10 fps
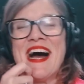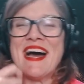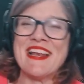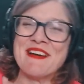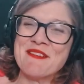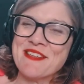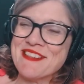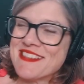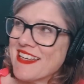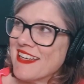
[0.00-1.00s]
I like what
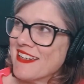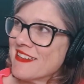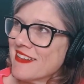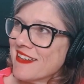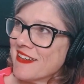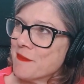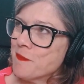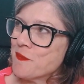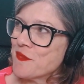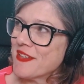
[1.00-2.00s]
you said
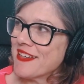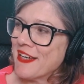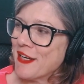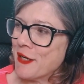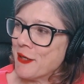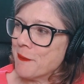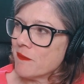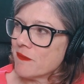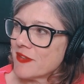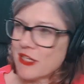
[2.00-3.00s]

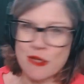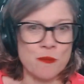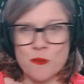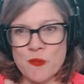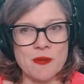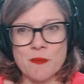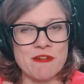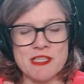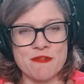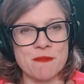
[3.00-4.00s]
um, you know we're, we're,
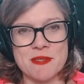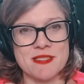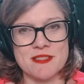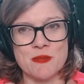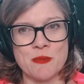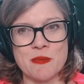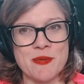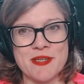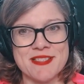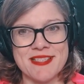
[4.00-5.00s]
a different business to what we
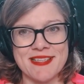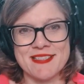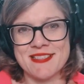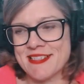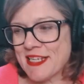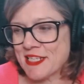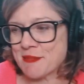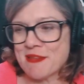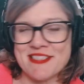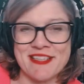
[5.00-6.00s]
were six six
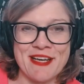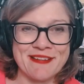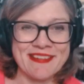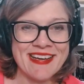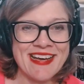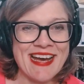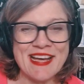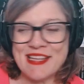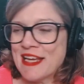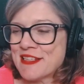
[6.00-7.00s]
months ago
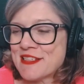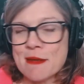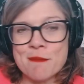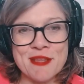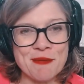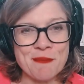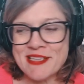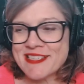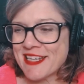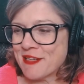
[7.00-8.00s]
and, and something we
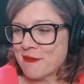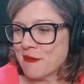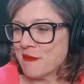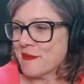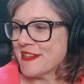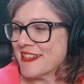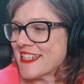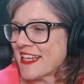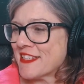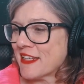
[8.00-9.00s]
shared when we were
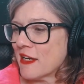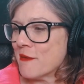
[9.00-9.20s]
chatting